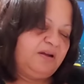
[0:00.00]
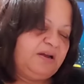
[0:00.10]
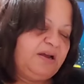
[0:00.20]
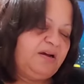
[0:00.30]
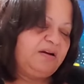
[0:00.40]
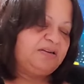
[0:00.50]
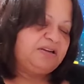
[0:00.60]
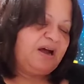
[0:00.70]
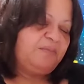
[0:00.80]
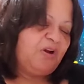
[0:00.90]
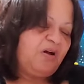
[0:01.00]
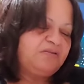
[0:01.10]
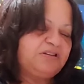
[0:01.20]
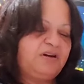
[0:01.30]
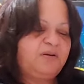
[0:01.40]
in good time,
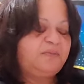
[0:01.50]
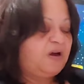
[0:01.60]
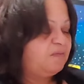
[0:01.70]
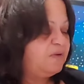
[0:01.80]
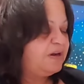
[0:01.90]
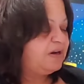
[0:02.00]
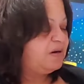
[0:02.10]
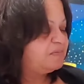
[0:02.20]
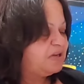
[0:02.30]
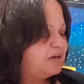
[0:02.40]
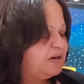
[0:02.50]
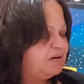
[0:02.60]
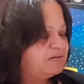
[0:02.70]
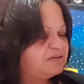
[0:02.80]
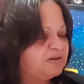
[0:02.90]
long term. I'm reading upside
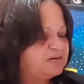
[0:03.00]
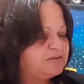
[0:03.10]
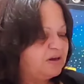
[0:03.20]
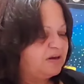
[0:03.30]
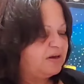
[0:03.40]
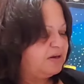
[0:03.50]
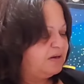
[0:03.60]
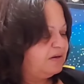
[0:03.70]
down, so sorry.